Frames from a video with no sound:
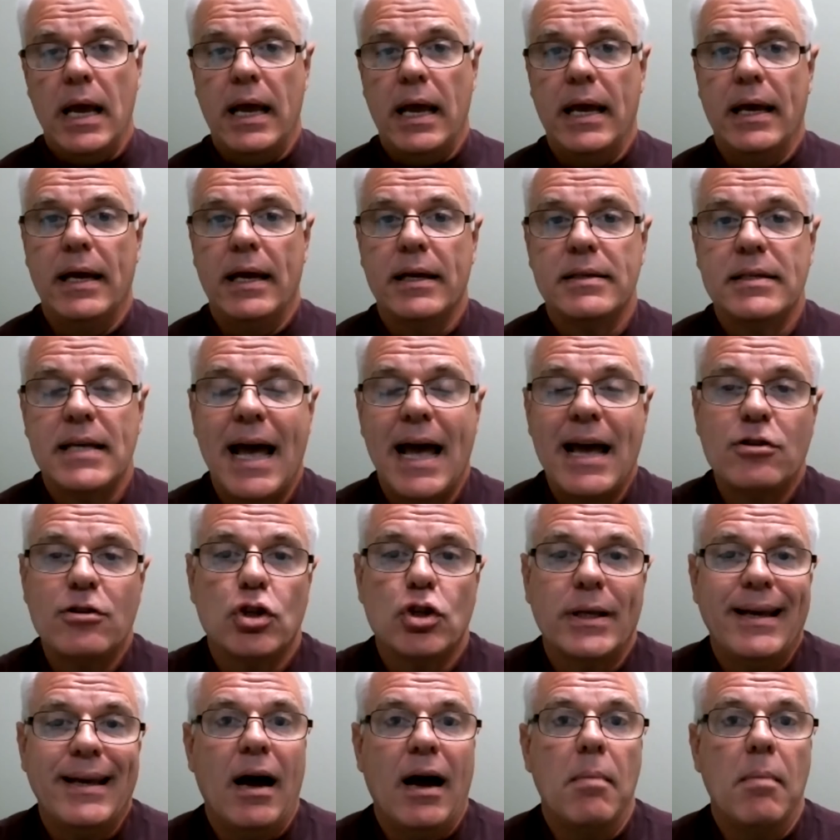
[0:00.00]
It's
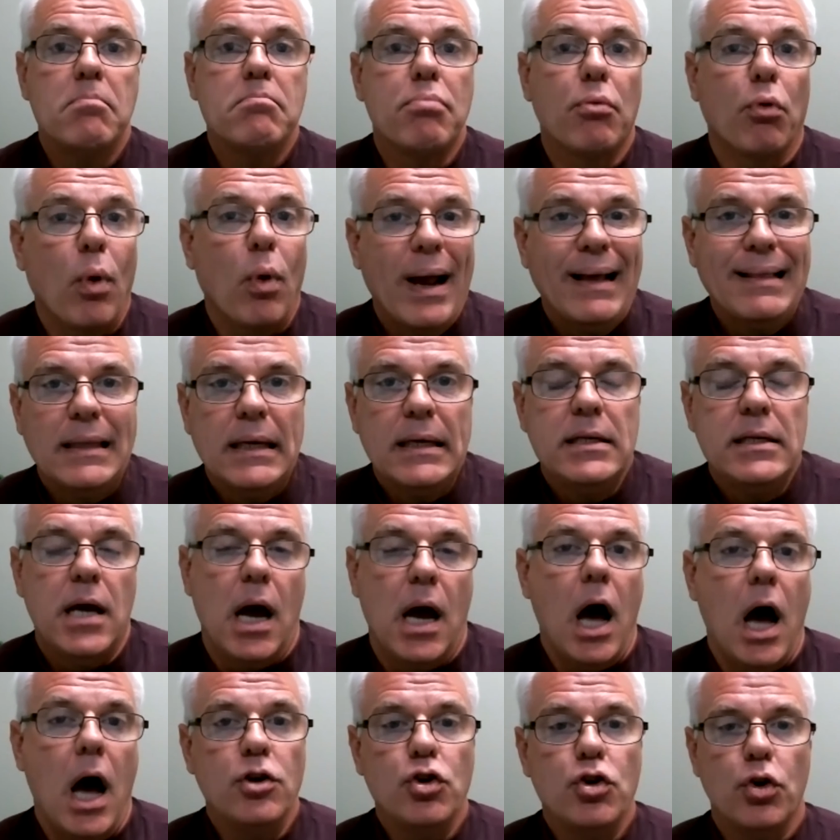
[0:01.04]
actually umbrellaed
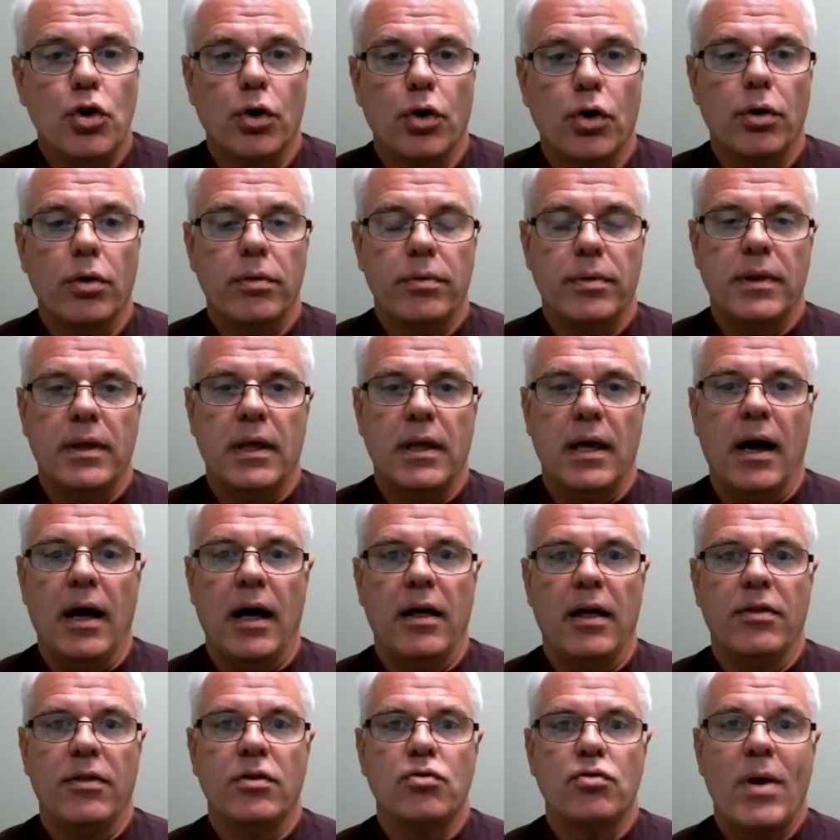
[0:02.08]
under
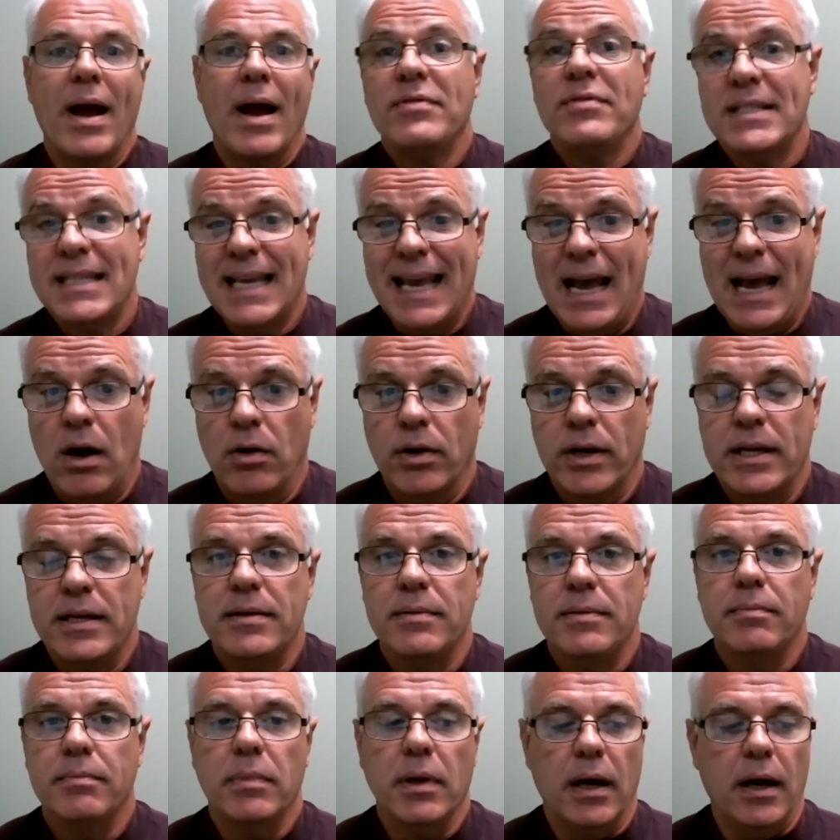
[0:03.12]
uh, the Travis
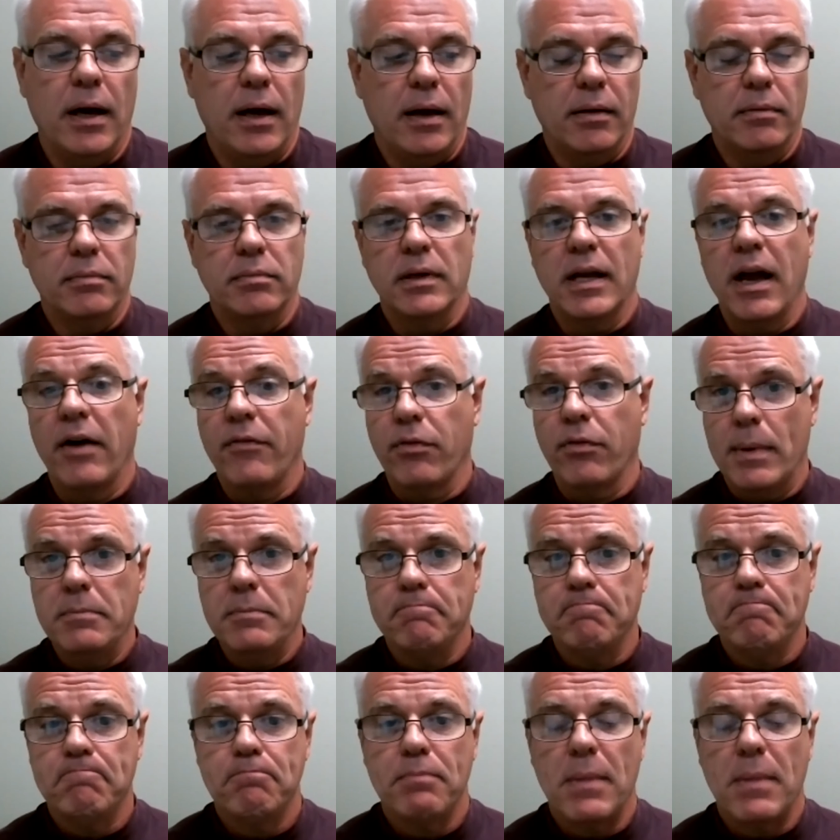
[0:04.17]
County uh, government.